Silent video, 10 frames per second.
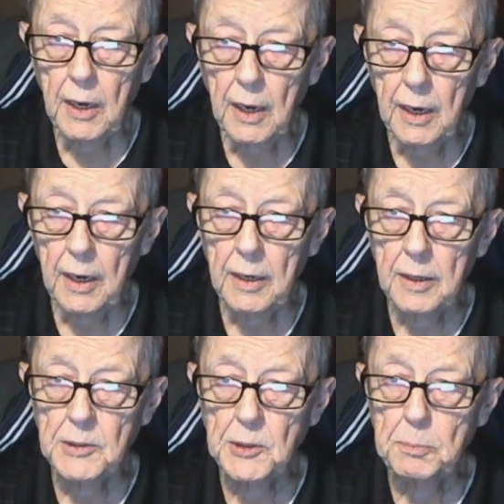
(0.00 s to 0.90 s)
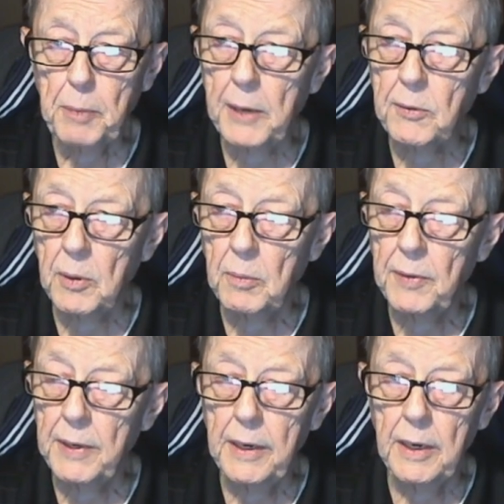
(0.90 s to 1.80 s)
uh, spectrum,
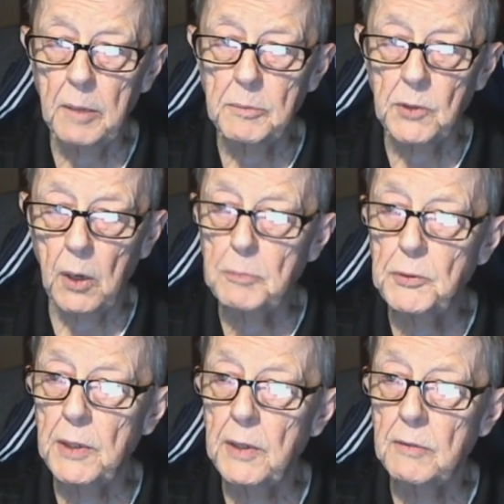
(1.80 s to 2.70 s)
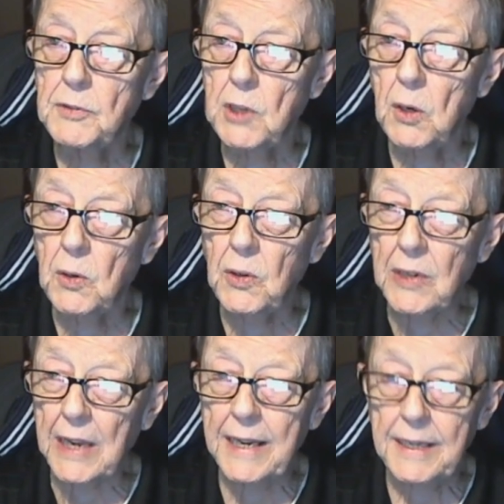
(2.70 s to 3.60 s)
the absorption of solar
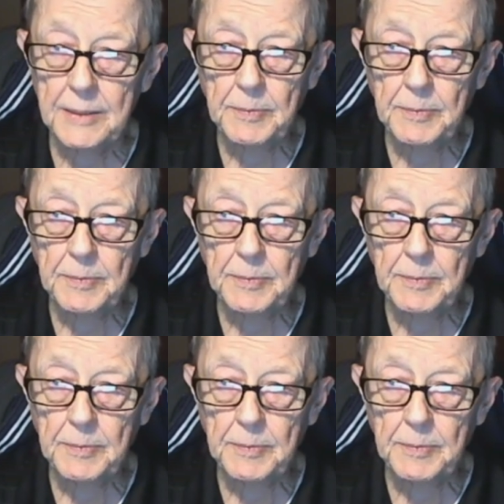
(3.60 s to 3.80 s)
light.